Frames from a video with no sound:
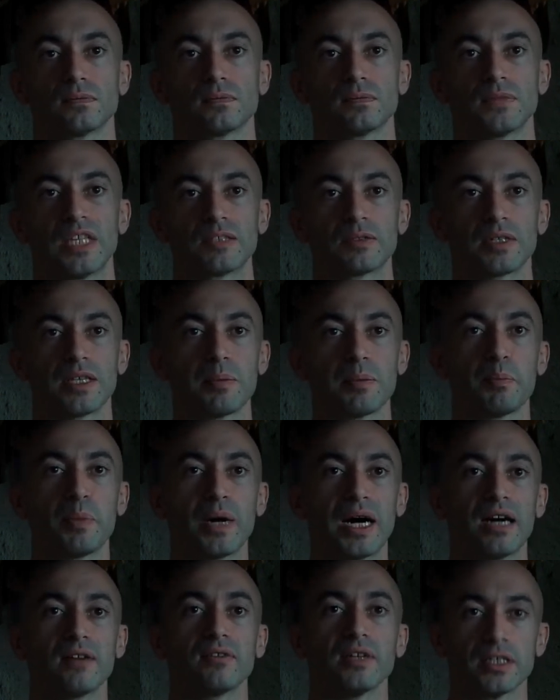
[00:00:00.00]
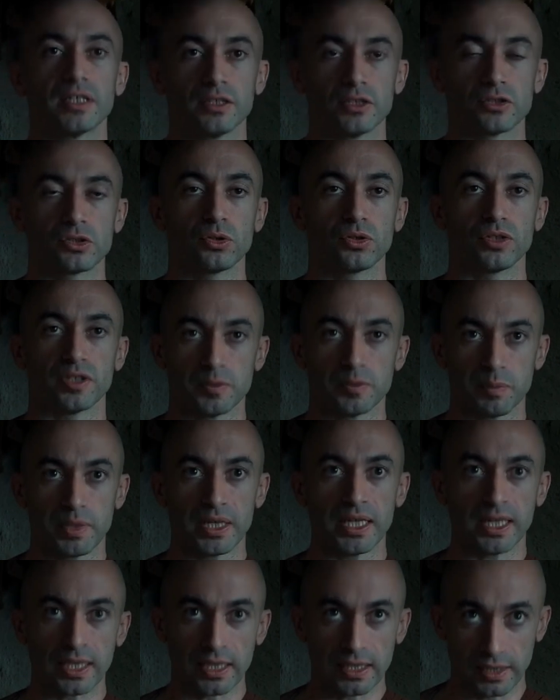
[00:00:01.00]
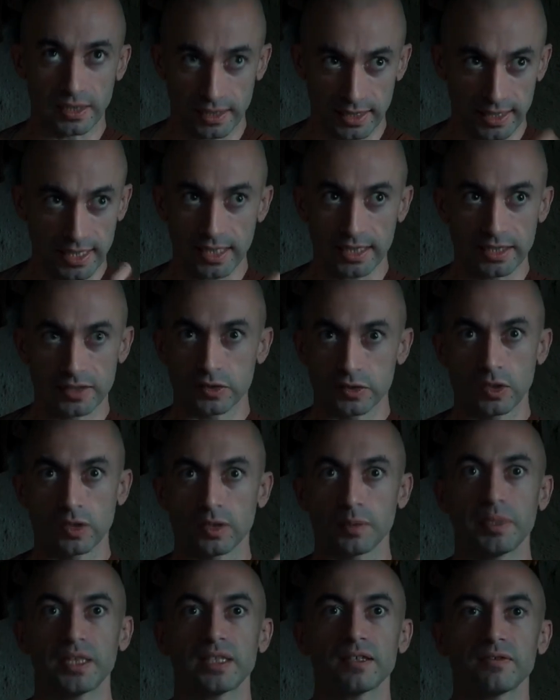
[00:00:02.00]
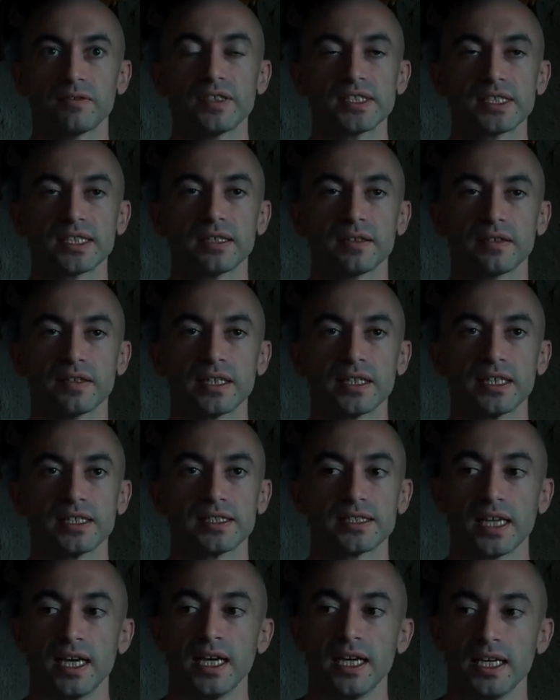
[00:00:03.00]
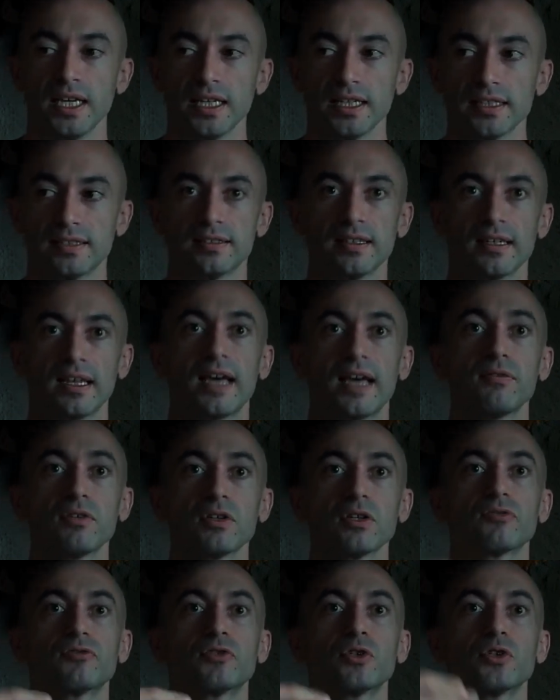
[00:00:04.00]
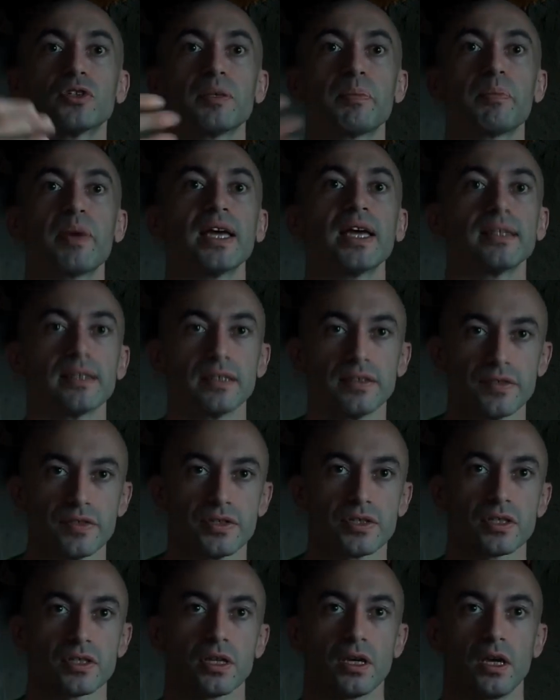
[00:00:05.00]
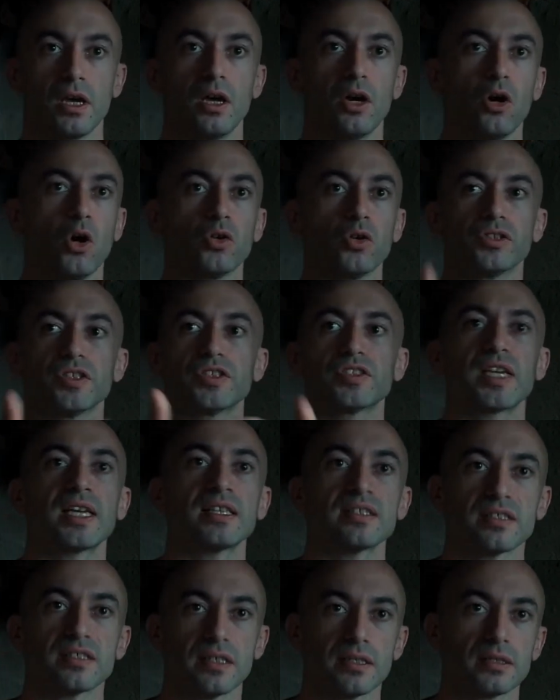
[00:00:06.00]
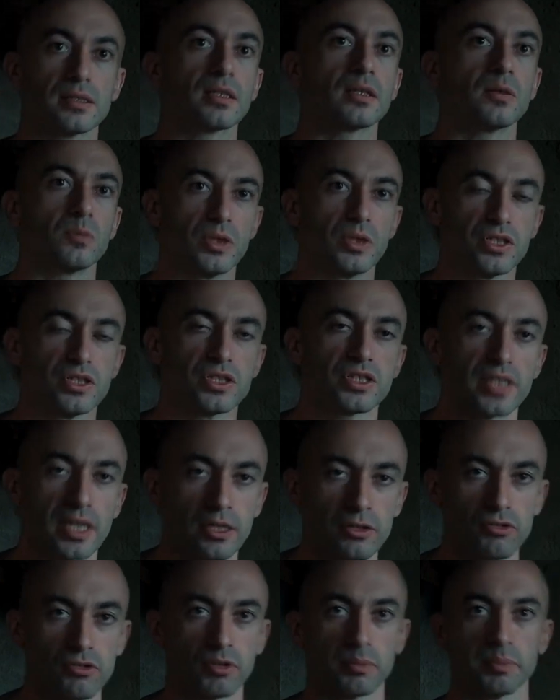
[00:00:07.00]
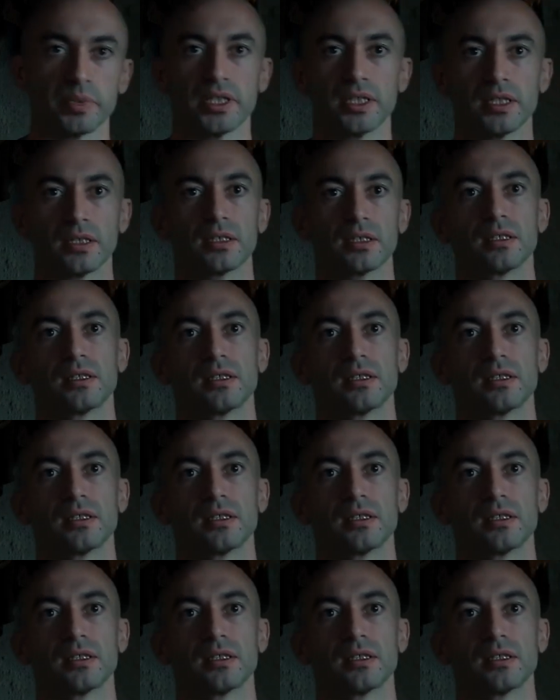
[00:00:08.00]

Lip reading: That's why the bhava in the suttas being, again, it's not a metaphysical thing, it's the level of your dependence on the senses, which is central being.